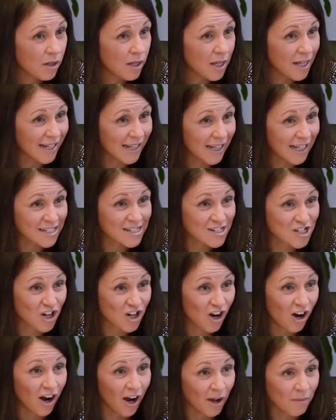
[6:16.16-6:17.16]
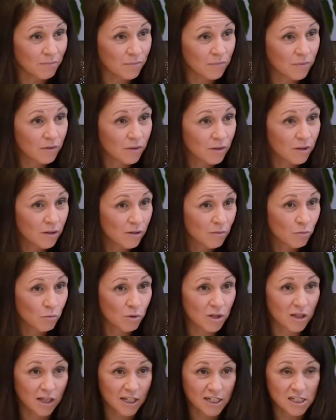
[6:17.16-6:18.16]
in less time
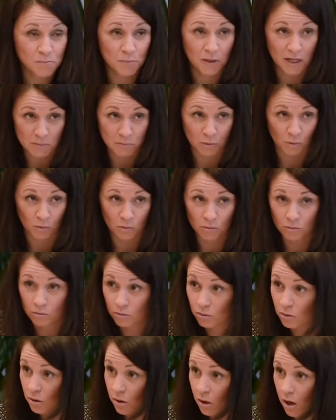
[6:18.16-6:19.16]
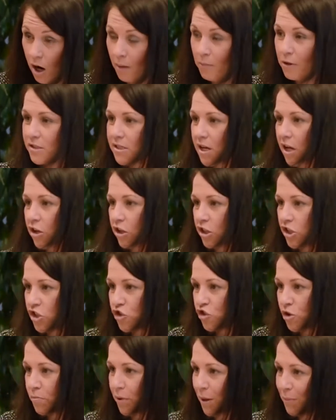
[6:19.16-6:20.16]
with less people? I'm not saying you're going to
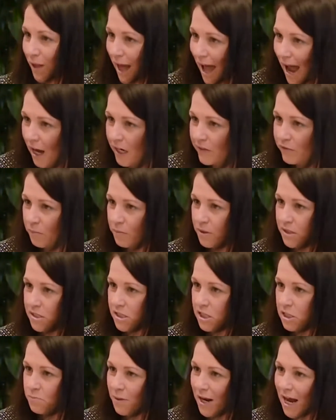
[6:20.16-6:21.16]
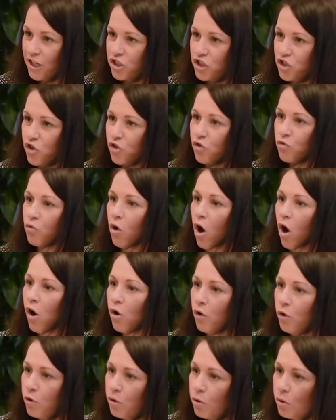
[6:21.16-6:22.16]
strip people out of your business, but as you
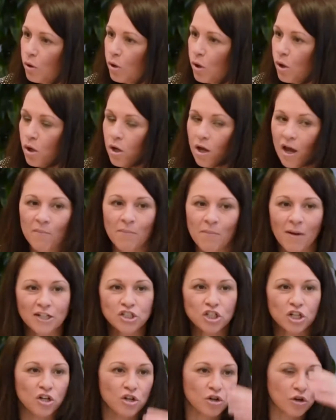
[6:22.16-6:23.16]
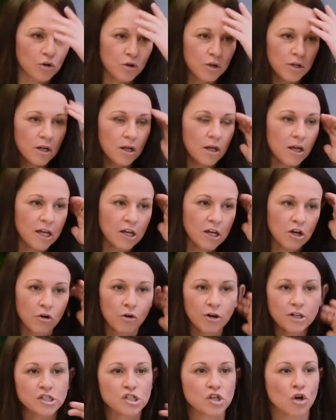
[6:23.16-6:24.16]
grow, imagine you could
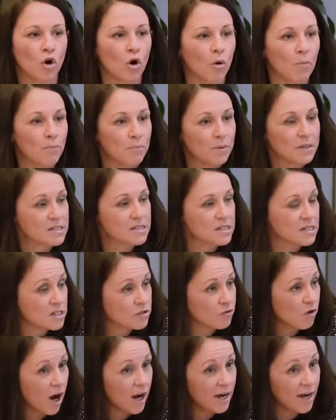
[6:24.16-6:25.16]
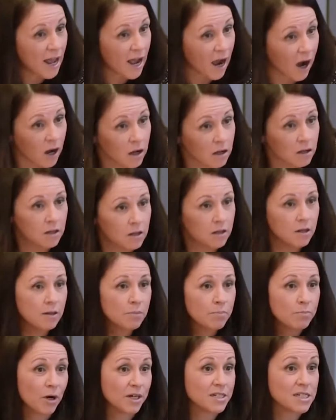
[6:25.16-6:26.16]
increase your business right now
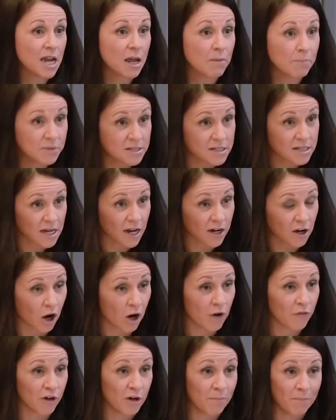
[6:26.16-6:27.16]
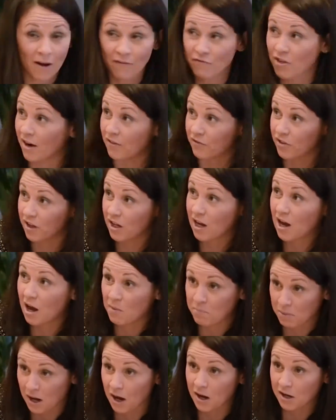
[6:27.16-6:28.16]
by 10% over and above that of the car
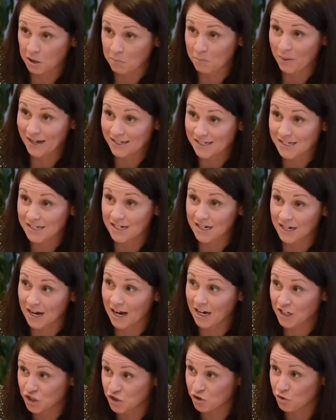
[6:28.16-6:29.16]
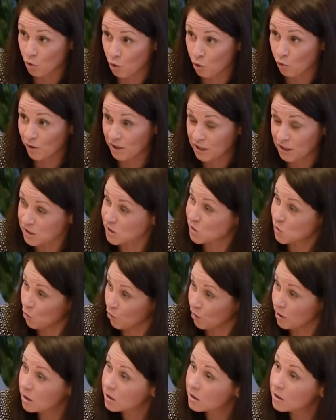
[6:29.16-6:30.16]
park capacity as you already saw
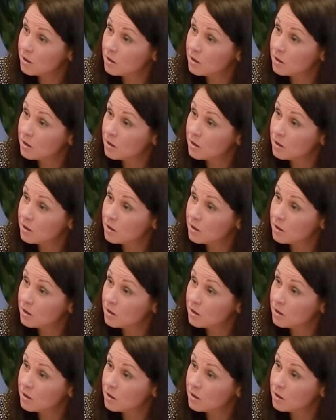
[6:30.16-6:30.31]
it.